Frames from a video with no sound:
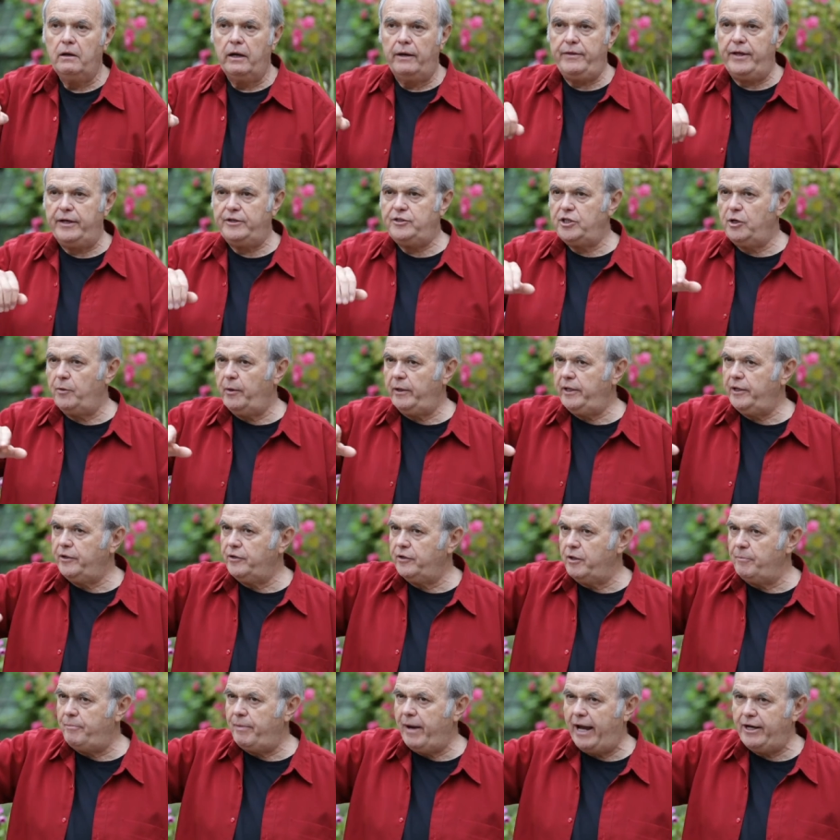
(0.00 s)
And then she went
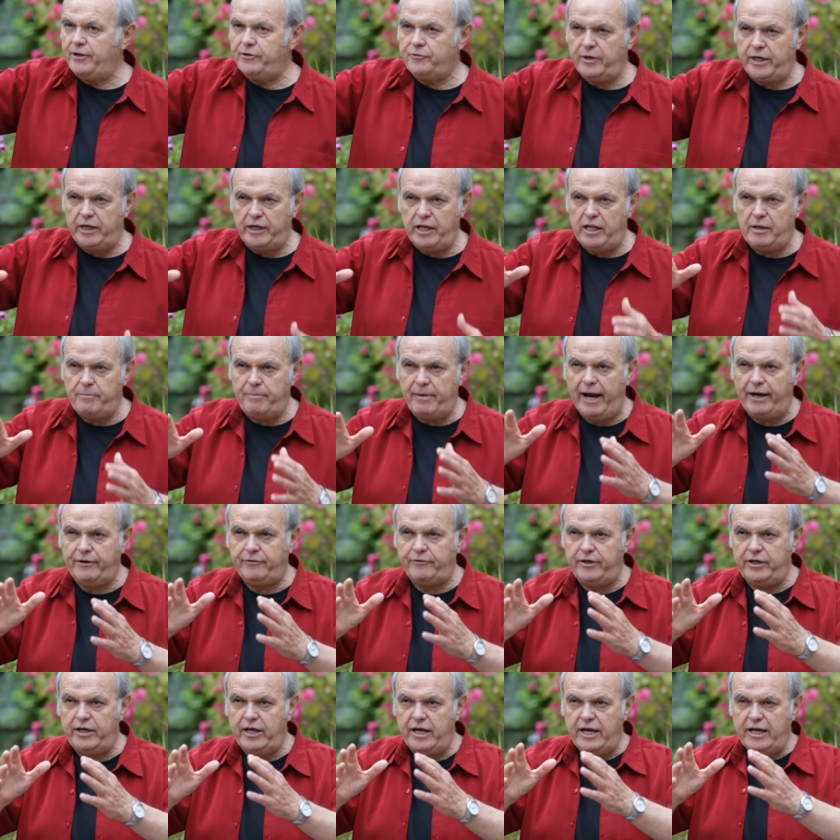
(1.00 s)
into the pantry, and in the
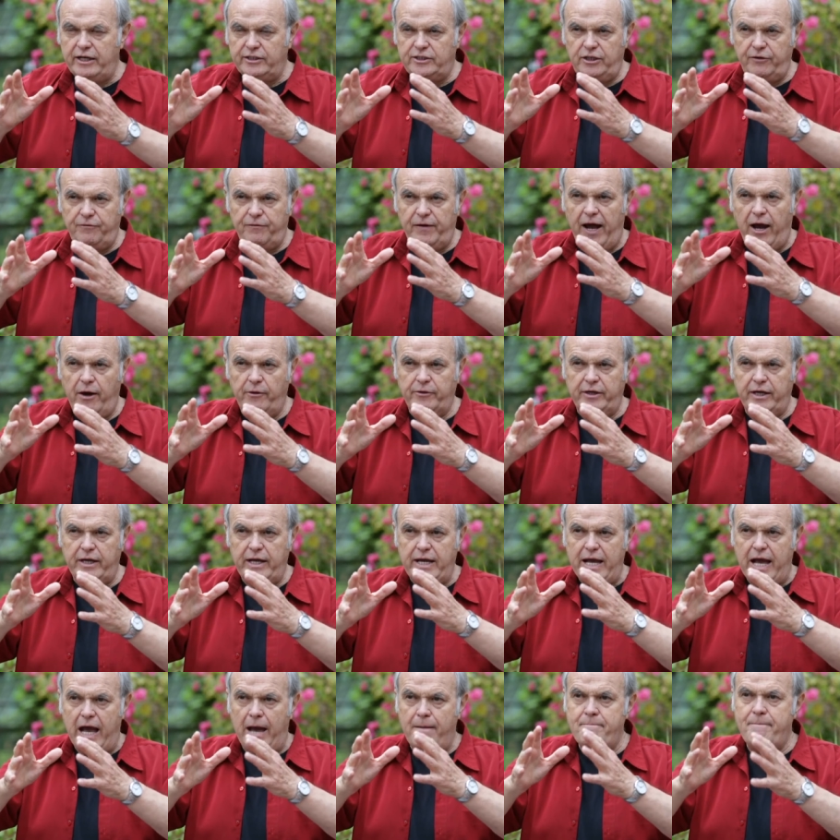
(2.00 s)
pantry she found
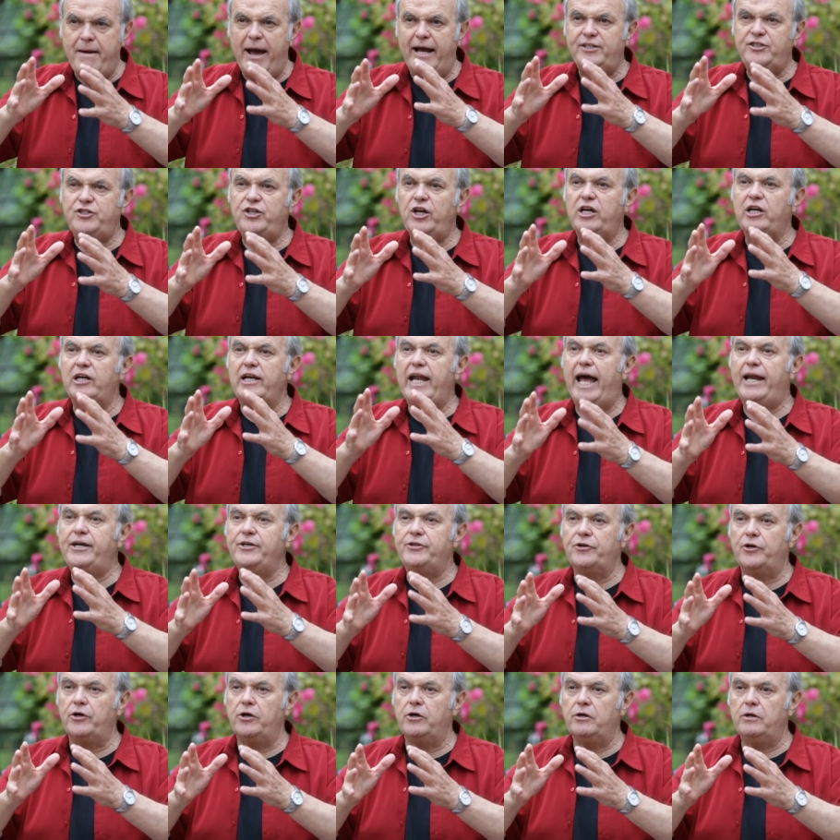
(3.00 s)
a, a magic
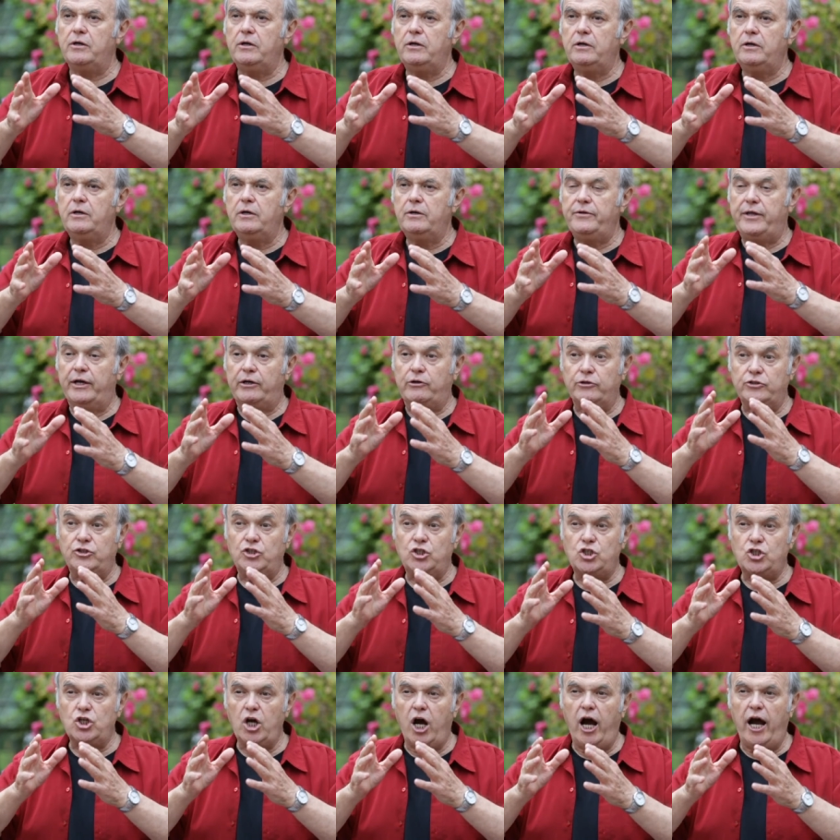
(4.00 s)
lantern that could
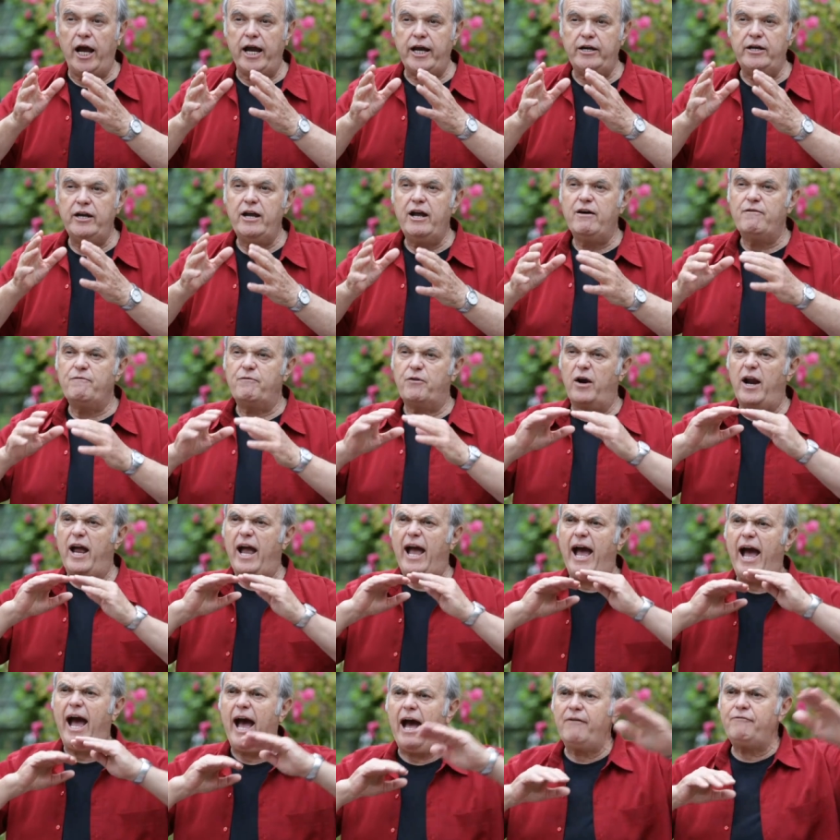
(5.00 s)
shine for
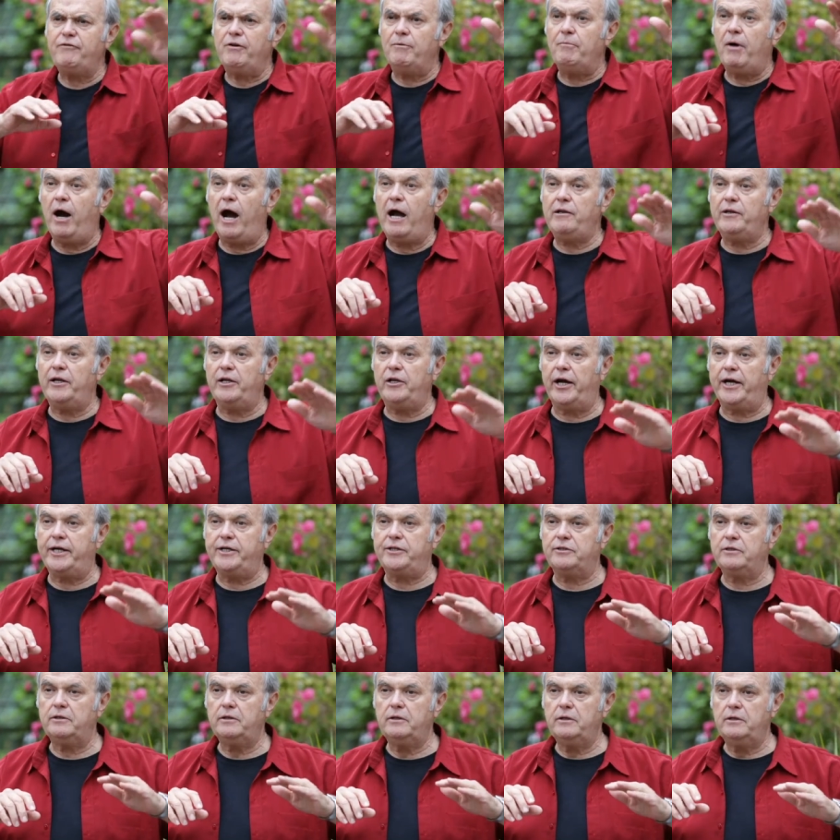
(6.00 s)
half a mile of light.